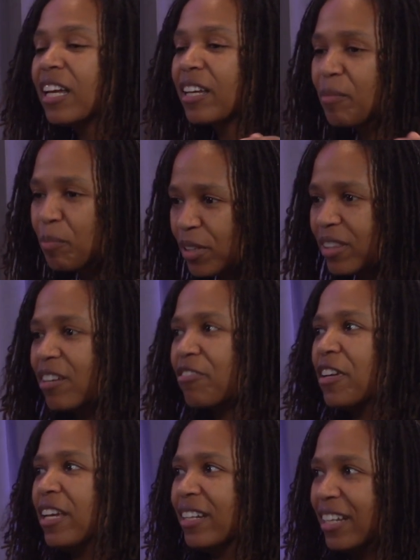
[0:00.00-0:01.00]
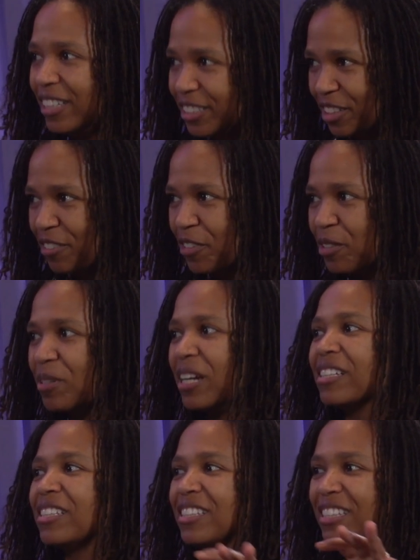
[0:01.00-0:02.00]
Like put their feet into the
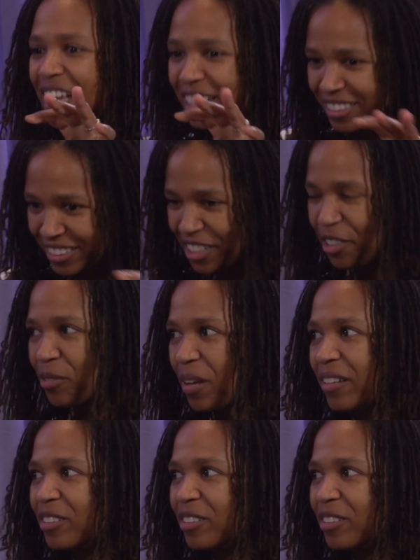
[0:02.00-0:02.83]
footrests and